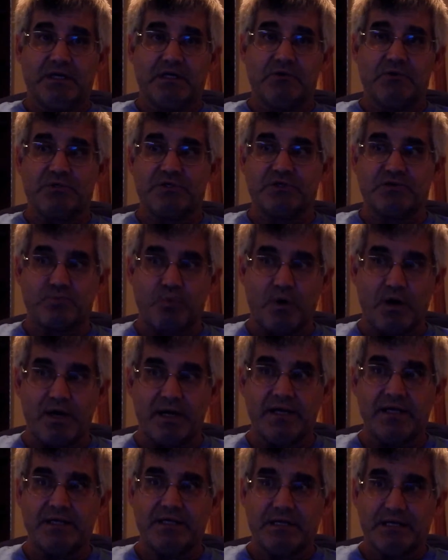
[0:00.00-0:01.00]
which is
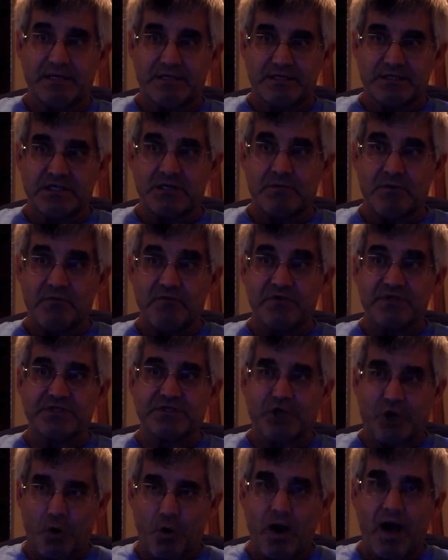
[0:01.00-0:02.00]
why some of us
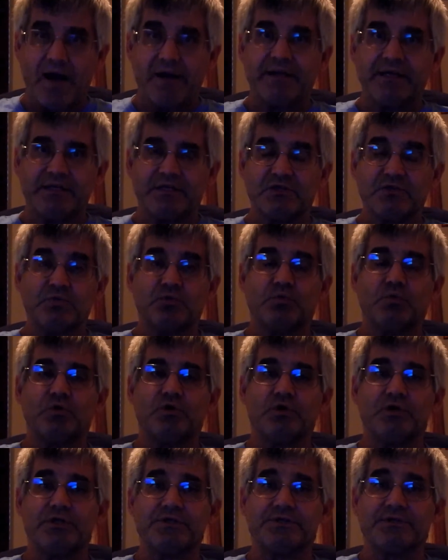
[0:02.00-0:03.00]
go out into the
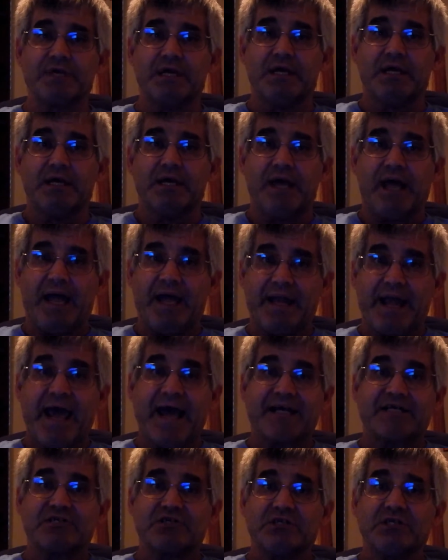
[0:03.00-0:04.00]
woods and
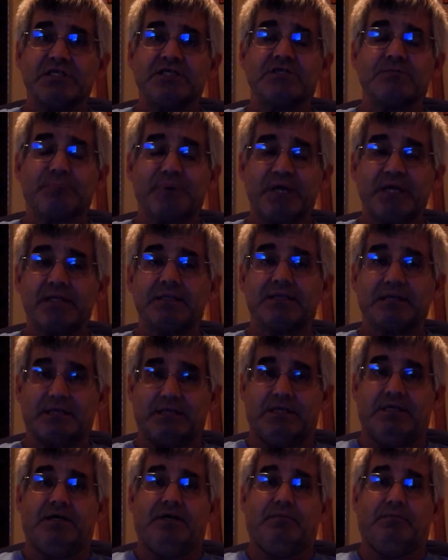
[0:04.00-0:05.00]
actually speak to
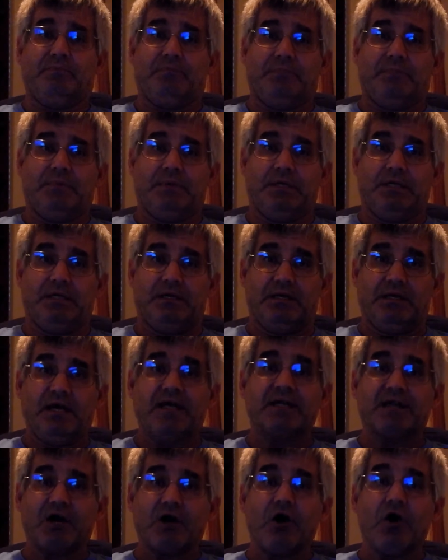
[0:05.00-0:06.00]
them
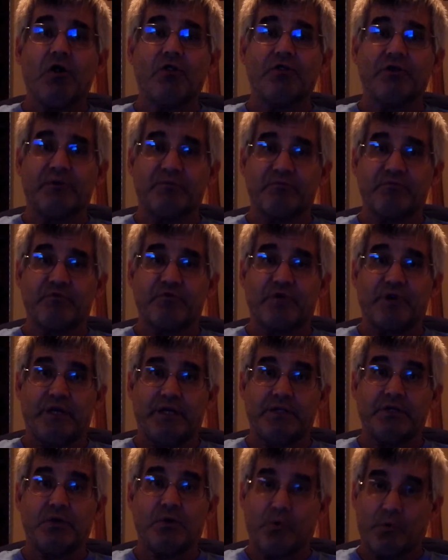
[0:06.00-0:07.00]
and call them
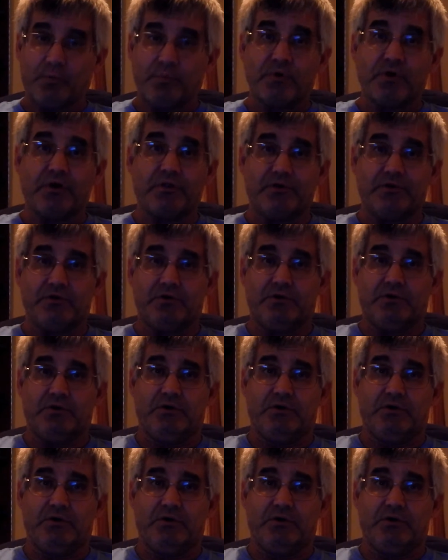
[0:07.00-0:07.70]
friend or brother,